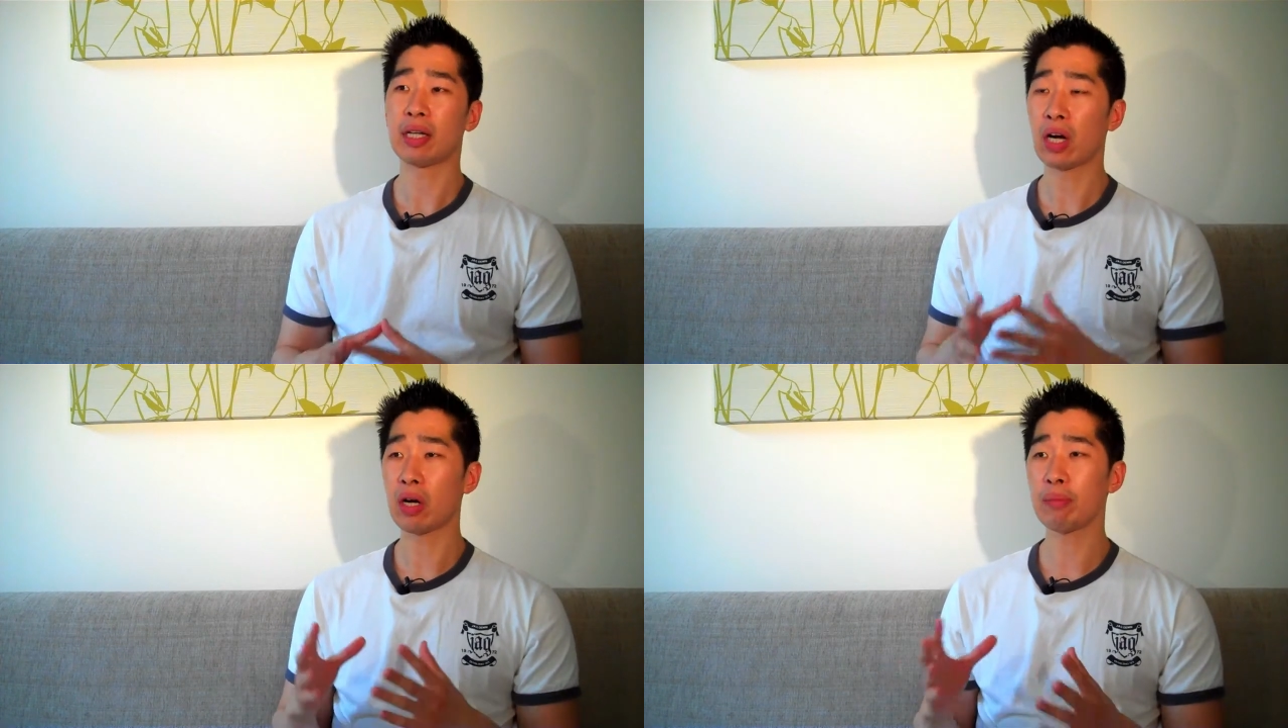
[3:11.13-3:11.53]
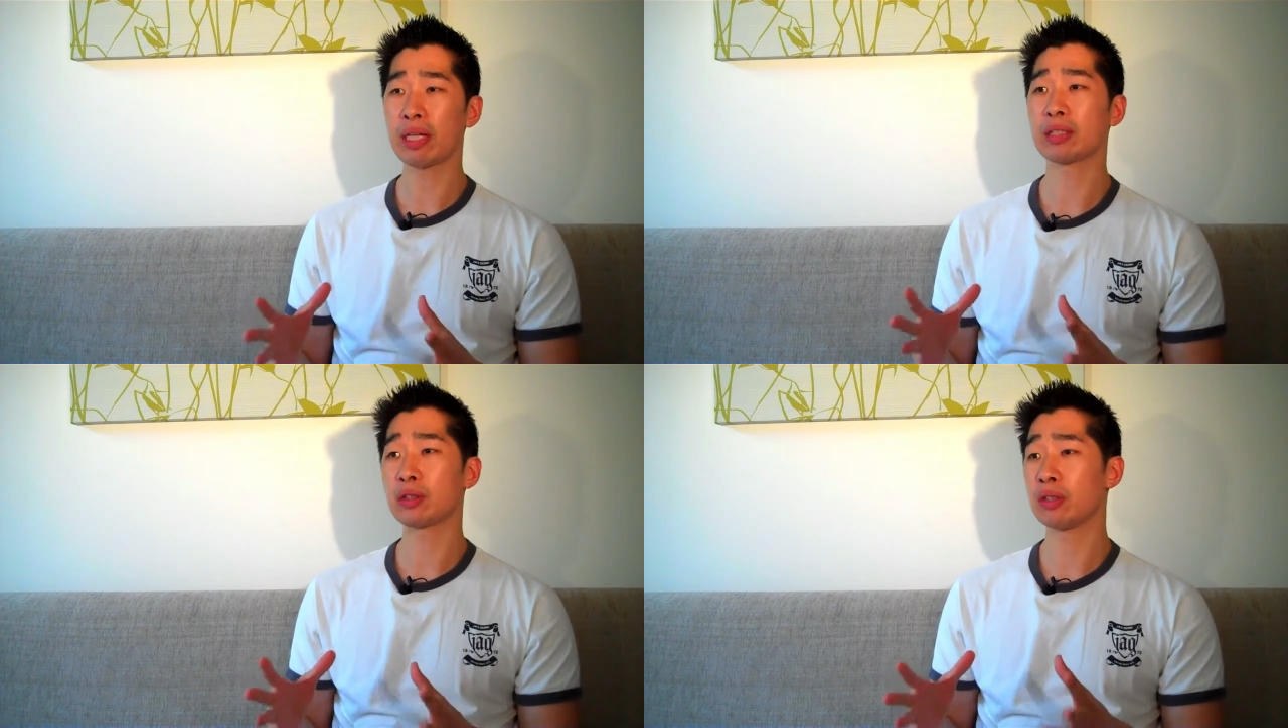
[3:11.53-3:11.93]
I hope
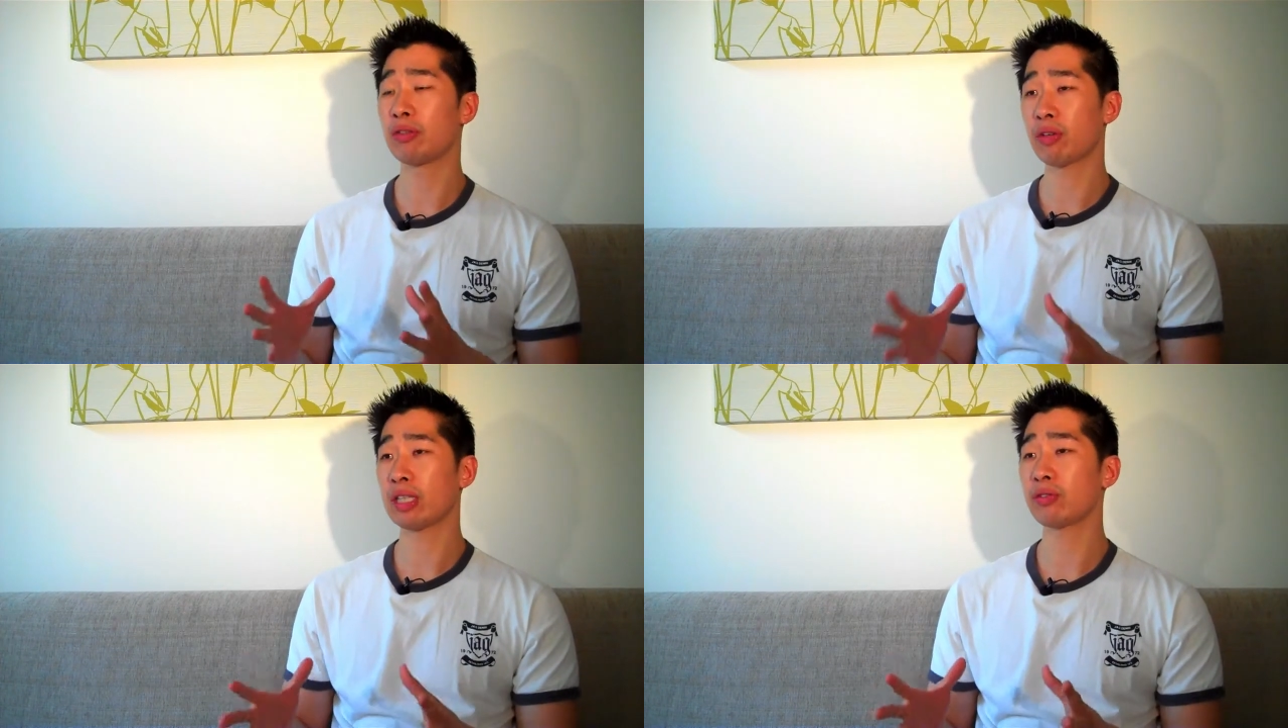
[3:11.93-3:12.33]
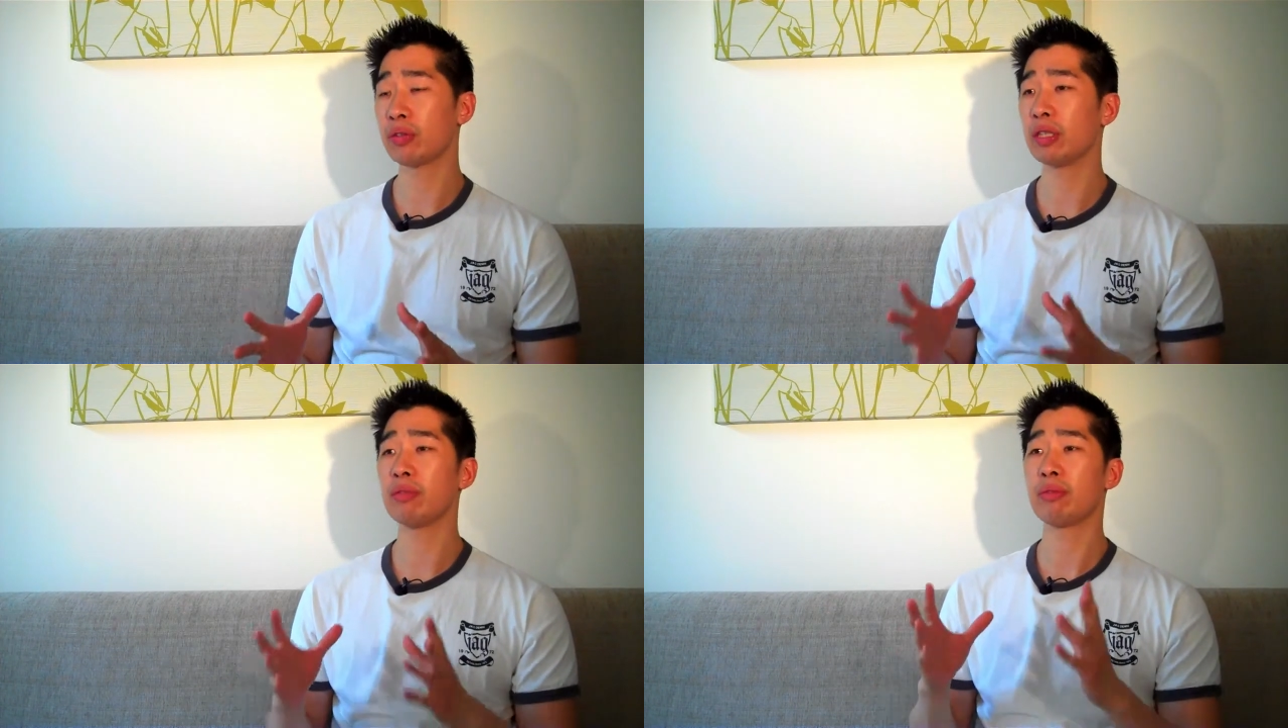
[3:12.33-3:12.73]
that's good advice
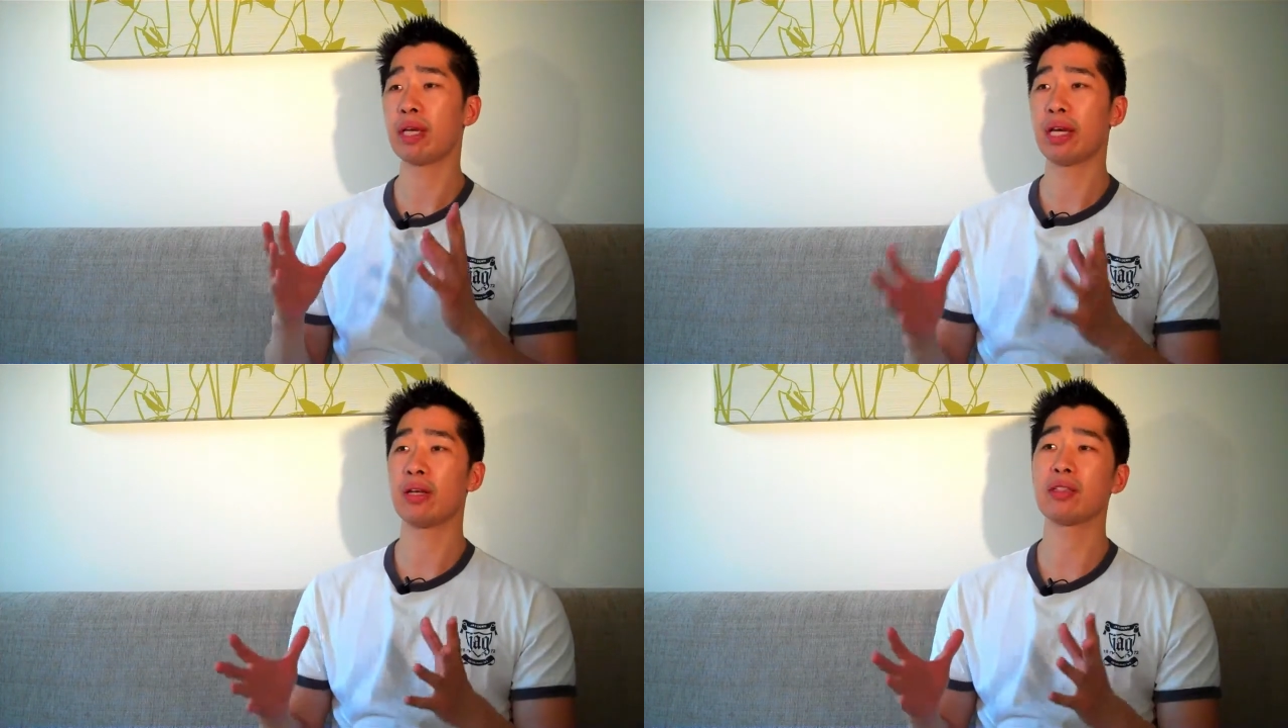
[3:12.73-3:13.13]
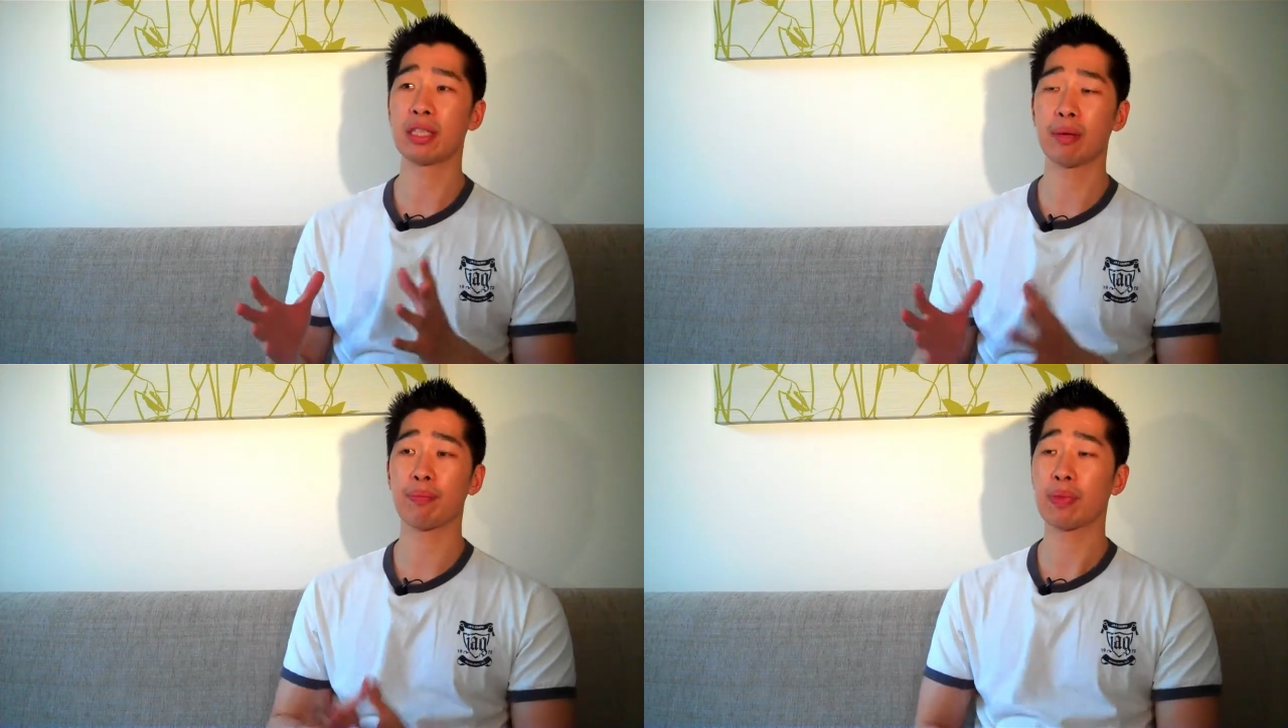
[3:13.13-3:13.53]
for you. And
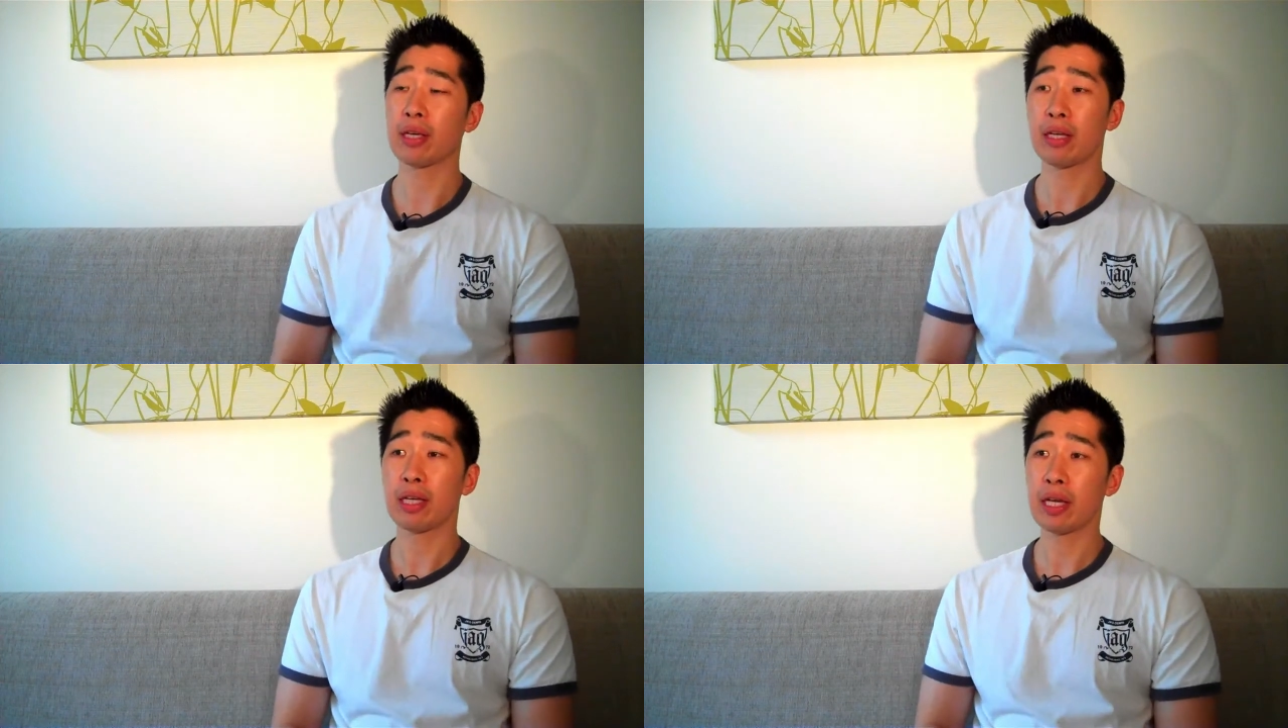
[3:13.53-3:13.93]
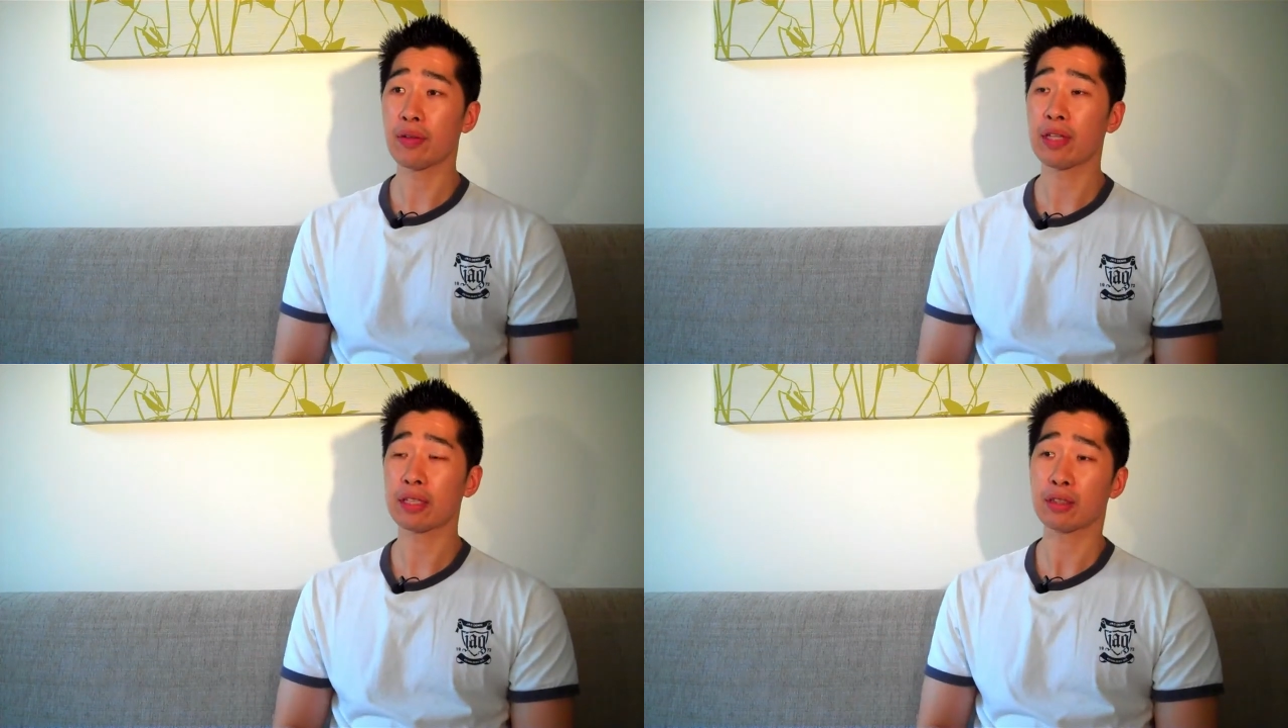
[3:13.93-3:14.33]
um,
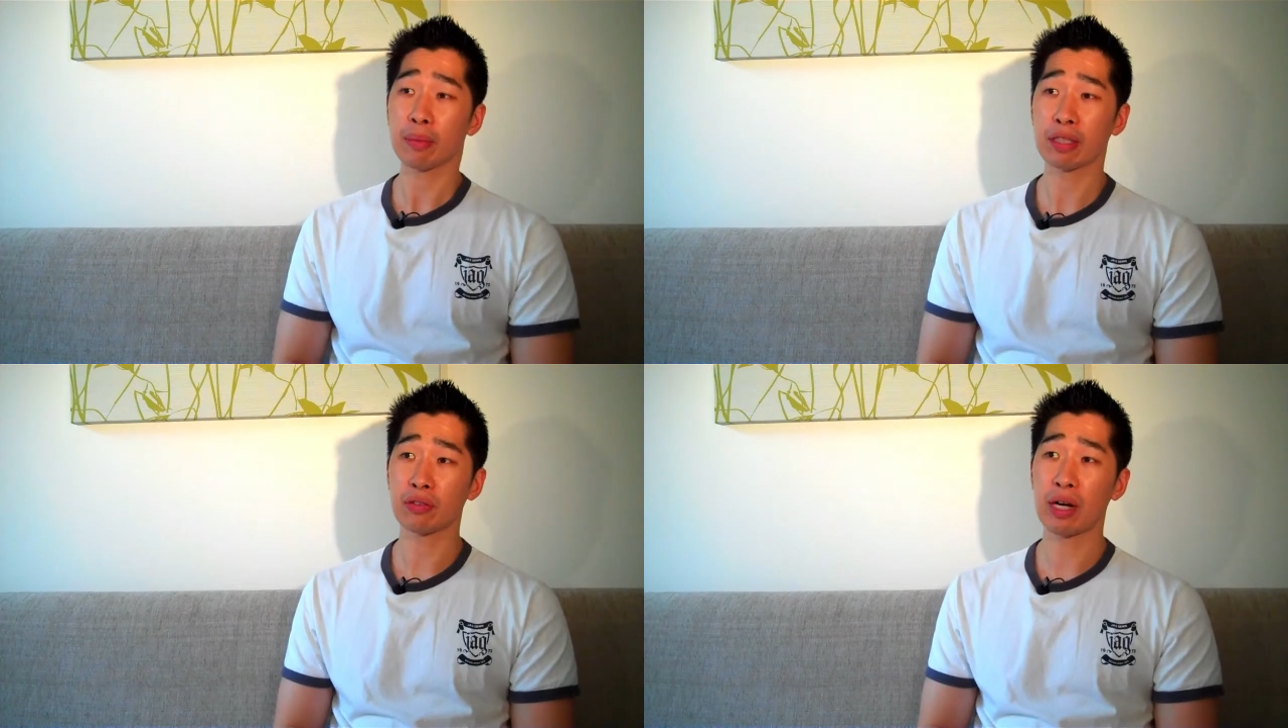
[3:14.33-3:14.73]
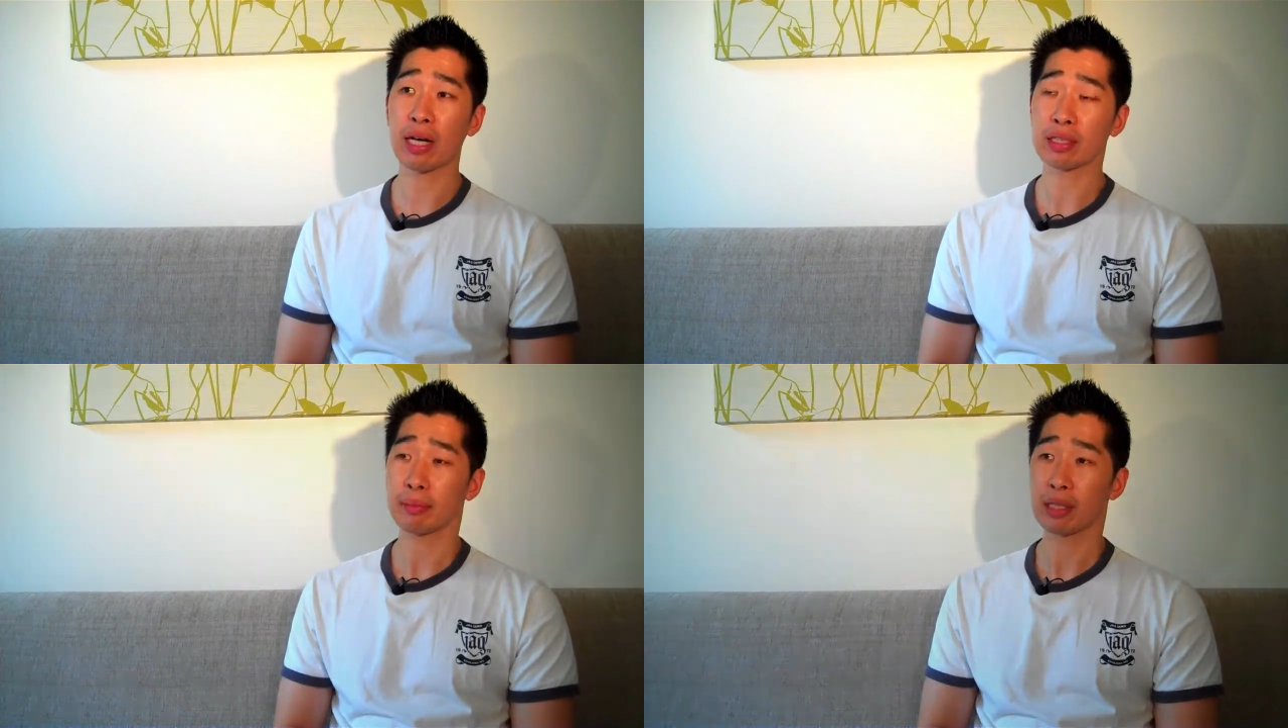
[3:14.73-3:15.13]
yeah, thanks very much for
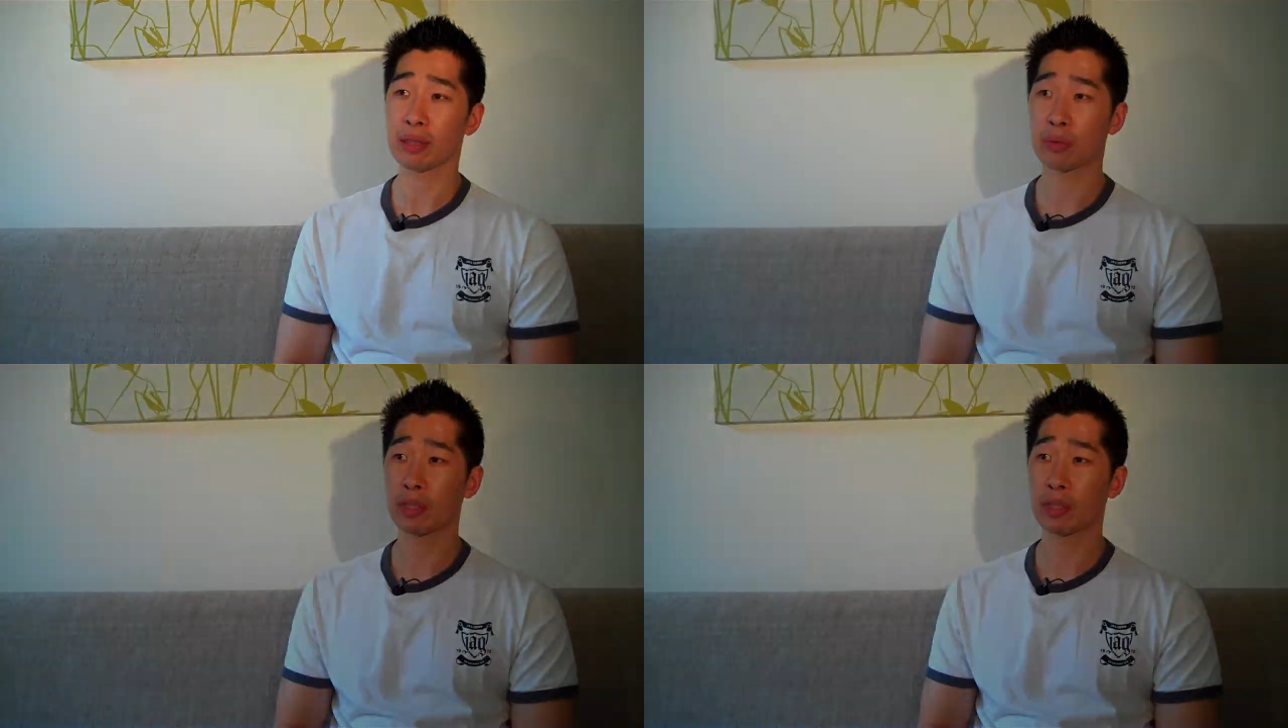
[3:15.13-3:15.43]
asking me this